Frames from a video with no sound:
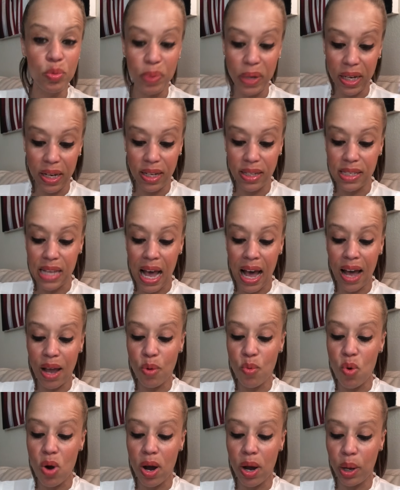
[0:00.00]
because I
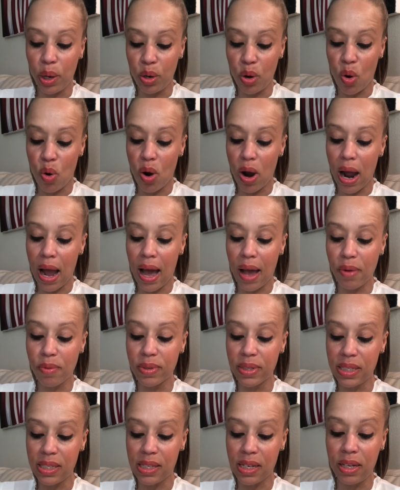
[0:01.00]
won or I
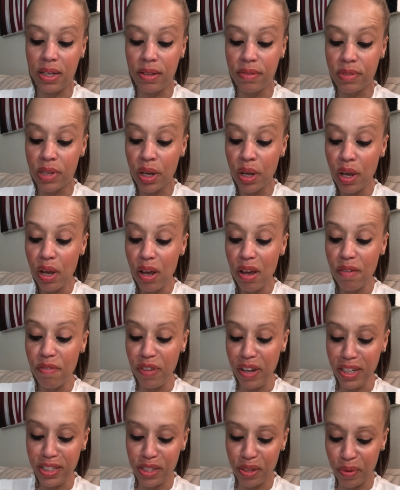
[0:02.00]
received
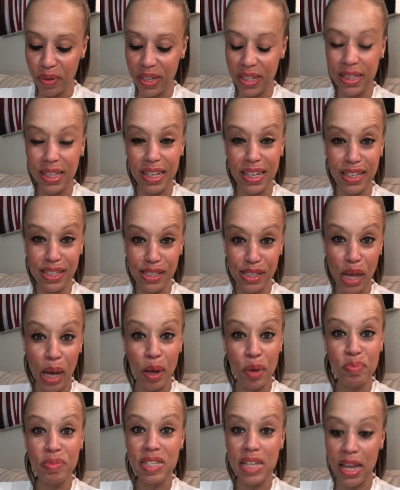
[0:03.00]
victory this.
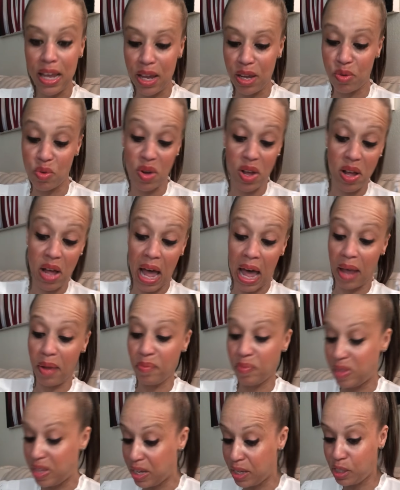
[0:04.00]
I'm saying, well,
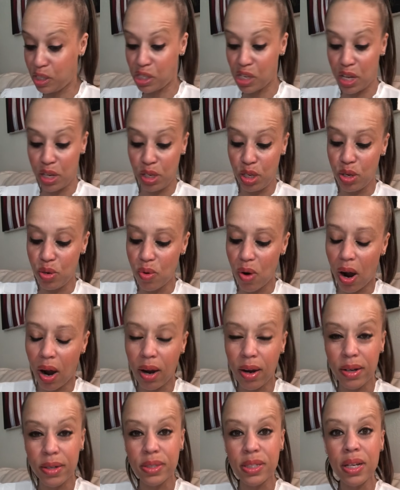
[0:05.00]
I'm this and you
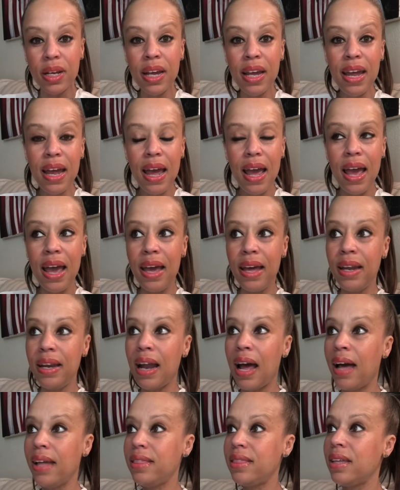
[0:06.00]
aren't. And
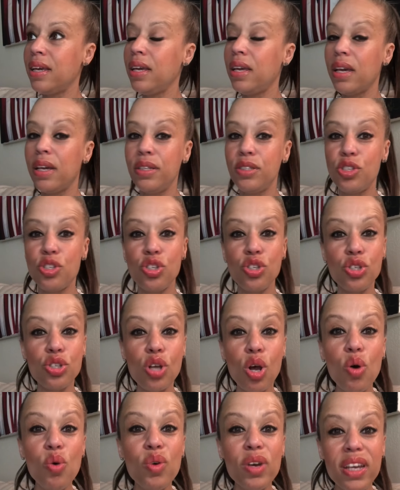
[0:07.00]
I think it's
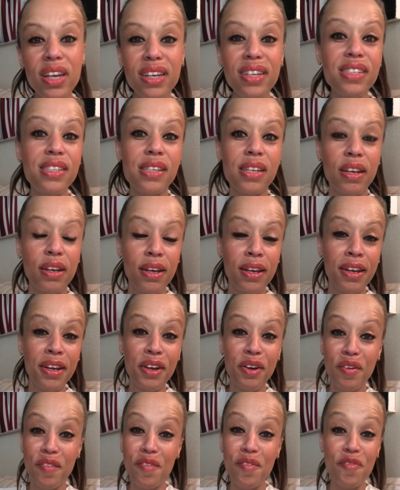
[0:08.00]
so easy
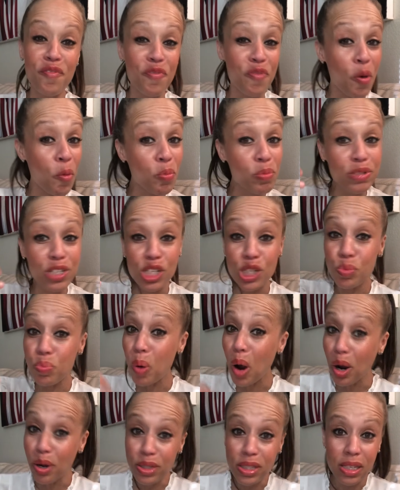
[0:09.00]
from just
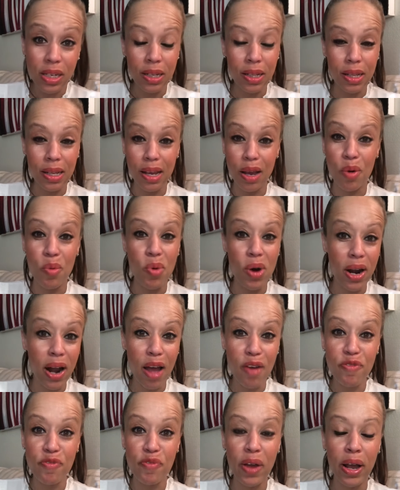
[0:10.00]
personally or what
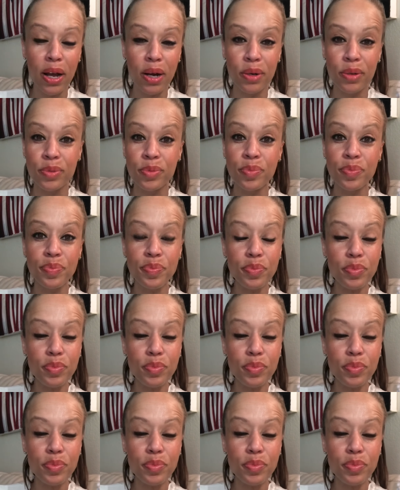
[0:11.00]
I found